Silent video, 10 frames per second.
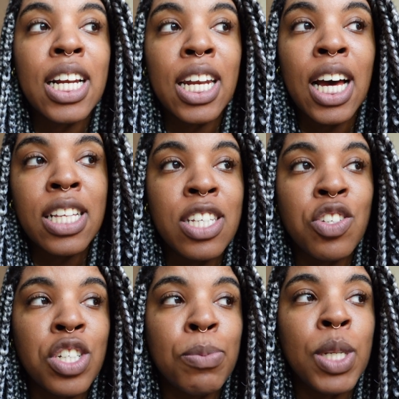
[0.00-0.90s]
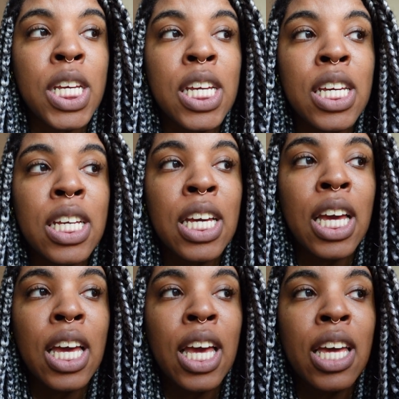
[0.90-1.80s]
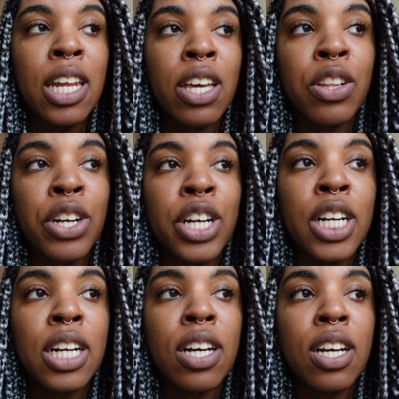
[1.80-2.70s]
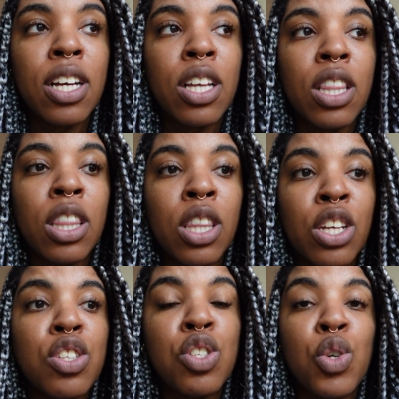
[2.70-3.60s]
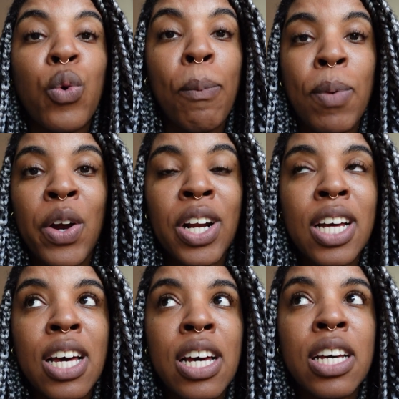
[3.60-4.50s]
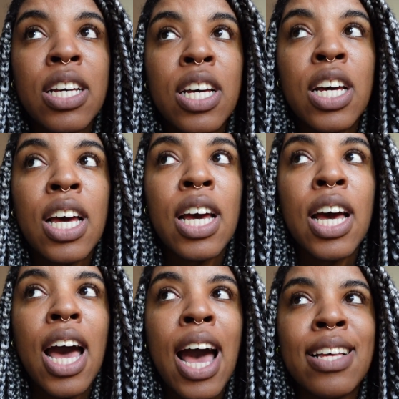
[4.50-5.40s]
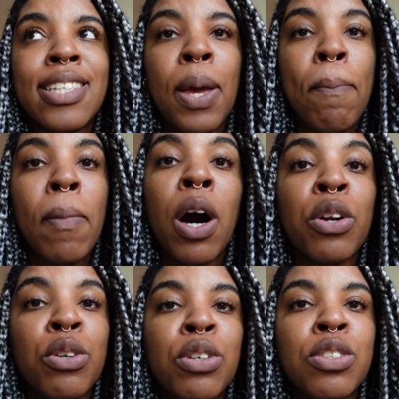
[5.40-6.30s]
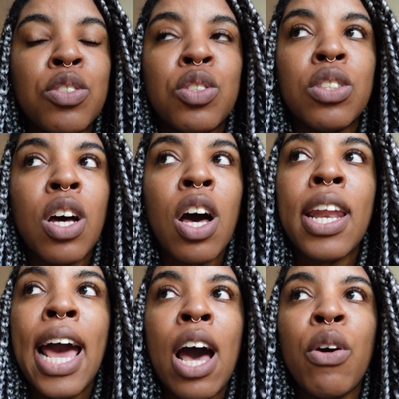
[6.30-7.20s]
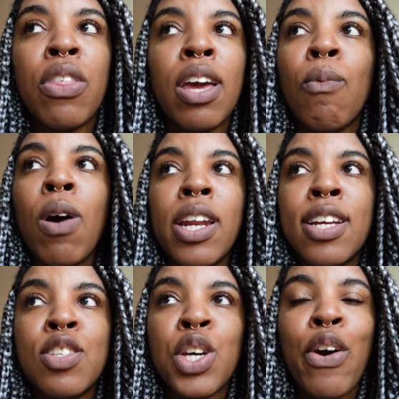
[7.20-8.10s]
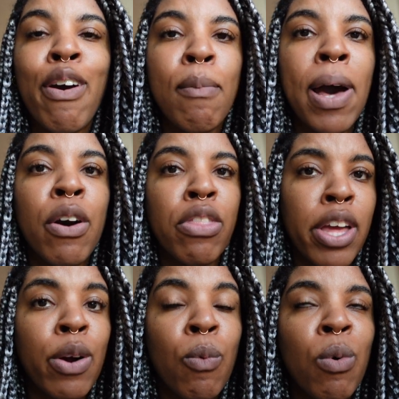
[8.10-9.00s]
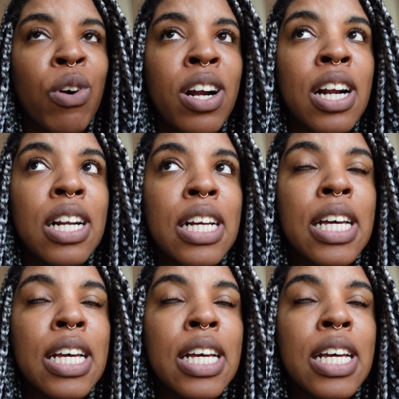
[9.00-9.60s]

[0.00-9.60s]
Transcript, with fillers: Nazi Germany and Hitler looked to America as a model on how they wanted to go about their war